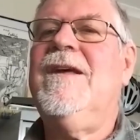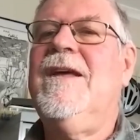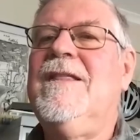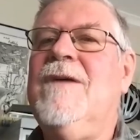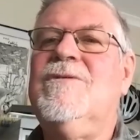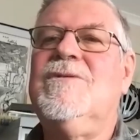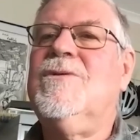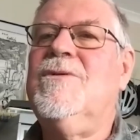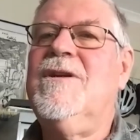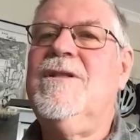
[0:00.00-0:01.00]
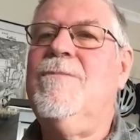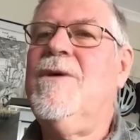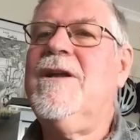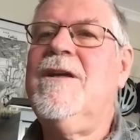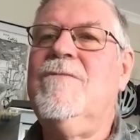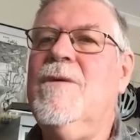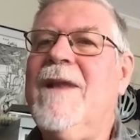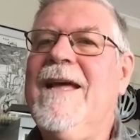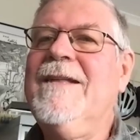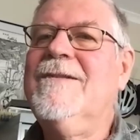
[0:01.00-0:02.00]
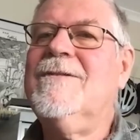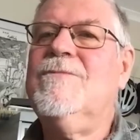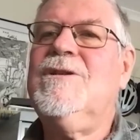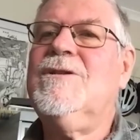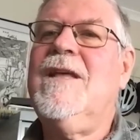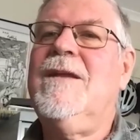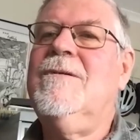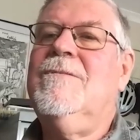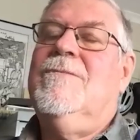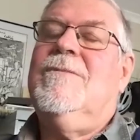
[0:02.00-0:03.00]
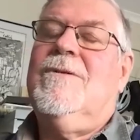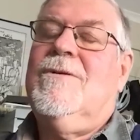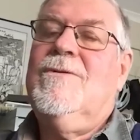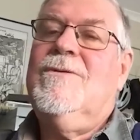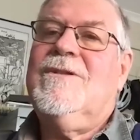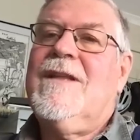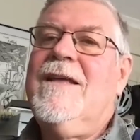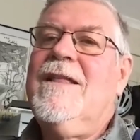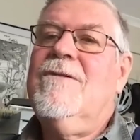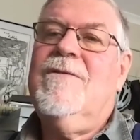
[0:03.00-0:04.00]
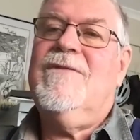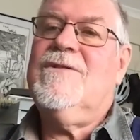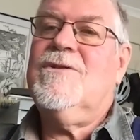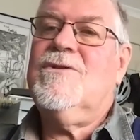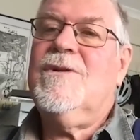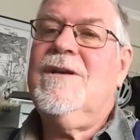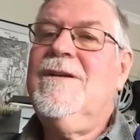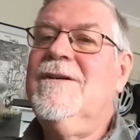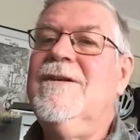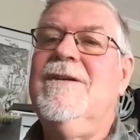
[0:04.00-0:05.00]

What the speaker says: and they will store it in the body of the plants, which then could stay there if it's a tree,